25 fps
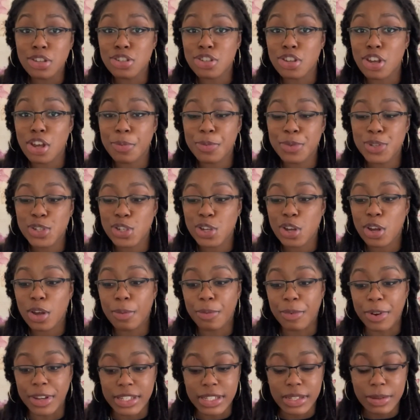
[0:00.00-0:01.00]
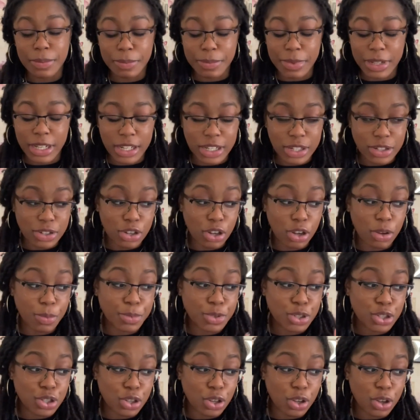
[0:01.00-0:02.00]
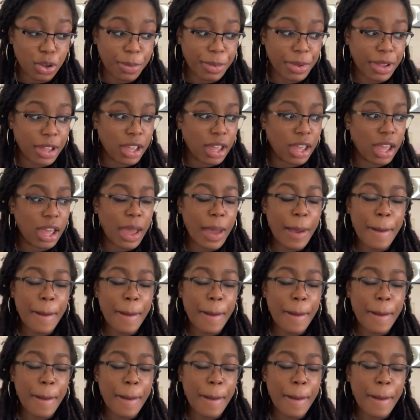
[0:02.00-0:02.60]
Topshop, rest in peace, Topshop.